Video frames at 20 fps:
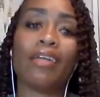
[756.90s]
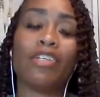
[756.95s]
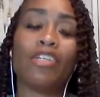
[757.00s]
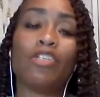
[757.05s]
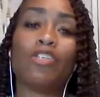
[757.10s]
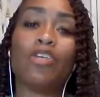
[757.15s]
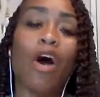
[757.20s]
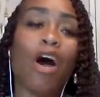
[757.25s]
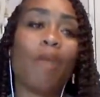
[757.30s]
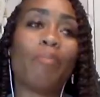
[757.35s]

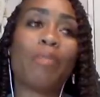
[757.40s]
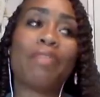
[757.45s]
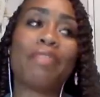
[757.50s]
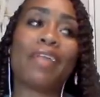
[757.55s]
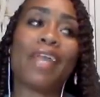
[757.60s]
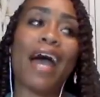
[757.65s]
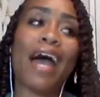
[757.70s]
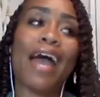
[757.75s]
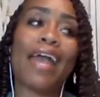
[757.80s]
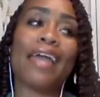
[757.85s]
You taught me
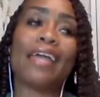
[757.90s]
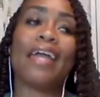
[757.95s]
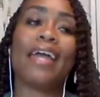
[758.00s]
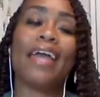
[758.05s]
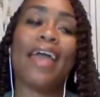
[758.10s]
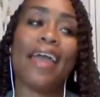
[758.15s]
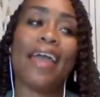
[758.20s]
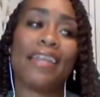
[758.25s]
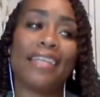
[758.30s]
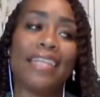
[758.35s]
that
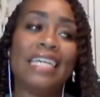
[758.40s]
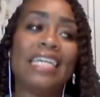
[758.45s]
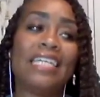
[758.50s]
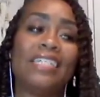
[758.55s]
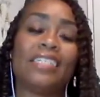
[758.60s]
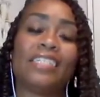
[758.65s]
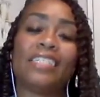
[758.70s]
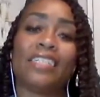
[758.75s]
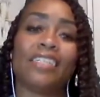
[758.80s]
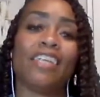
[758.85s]
I
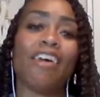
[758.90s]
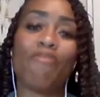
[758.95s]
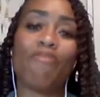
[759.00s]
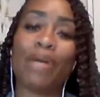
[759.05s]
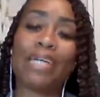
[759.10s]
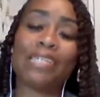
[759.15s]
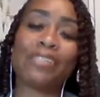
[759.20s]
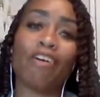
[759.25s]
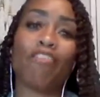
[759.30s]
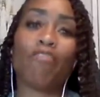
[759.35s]
need to
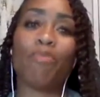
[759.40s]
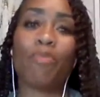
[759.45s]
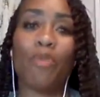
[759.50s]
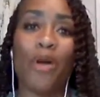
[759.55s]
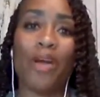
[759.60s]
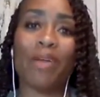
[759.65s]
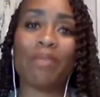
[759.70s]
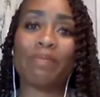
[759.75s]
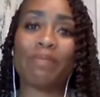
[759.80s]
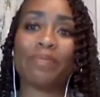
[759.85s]
love myself
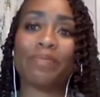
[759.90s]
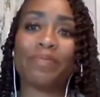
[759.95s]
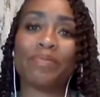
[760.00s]
more.